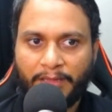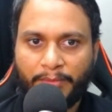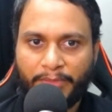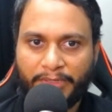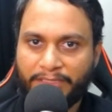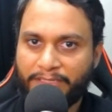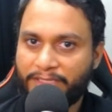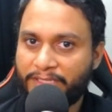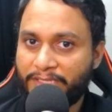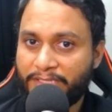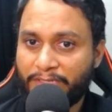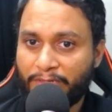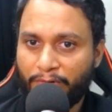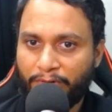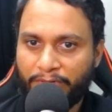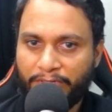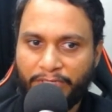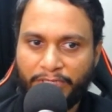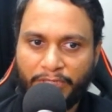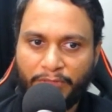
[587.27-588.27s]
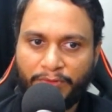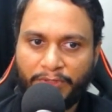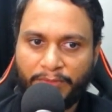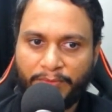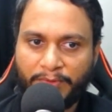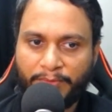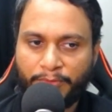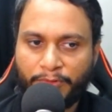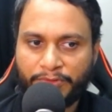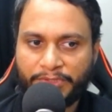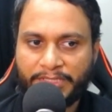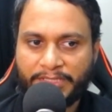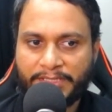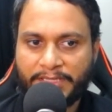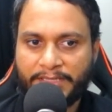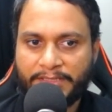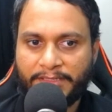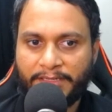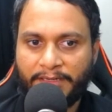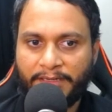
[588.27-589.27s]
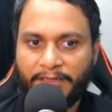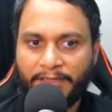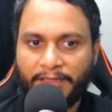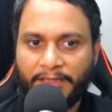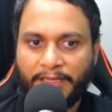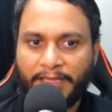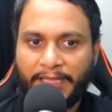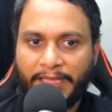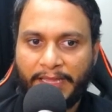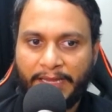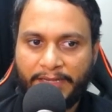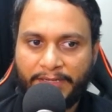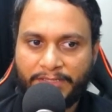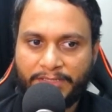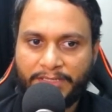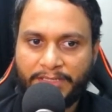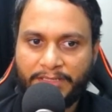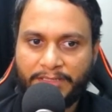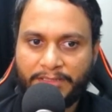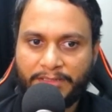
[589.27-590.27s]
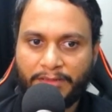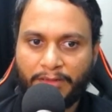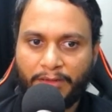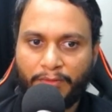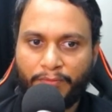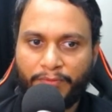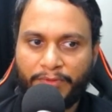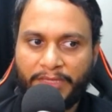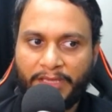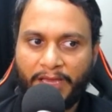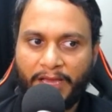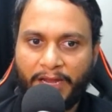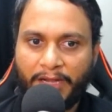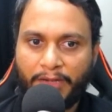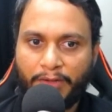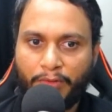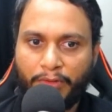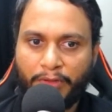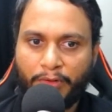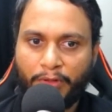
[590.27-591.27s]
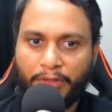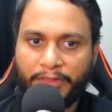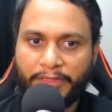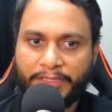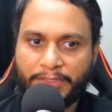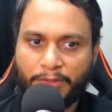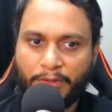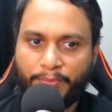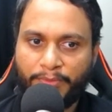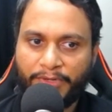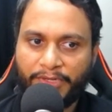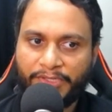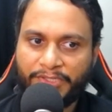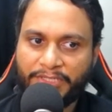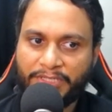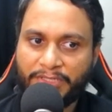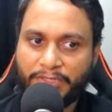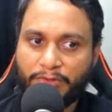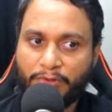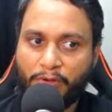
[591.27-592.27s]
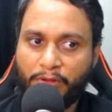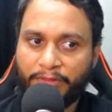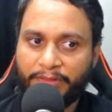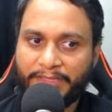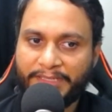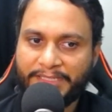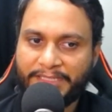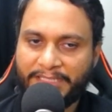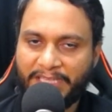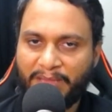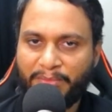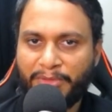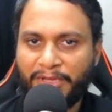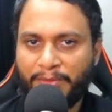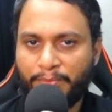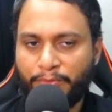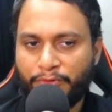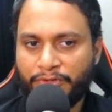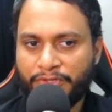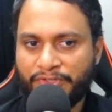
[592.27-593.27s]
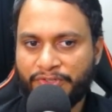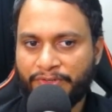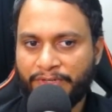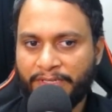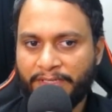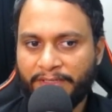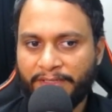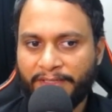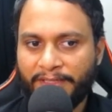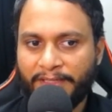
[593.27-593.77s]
but this is a non-intuitive approach as i said and since uh, we are doing all these operations on the same input string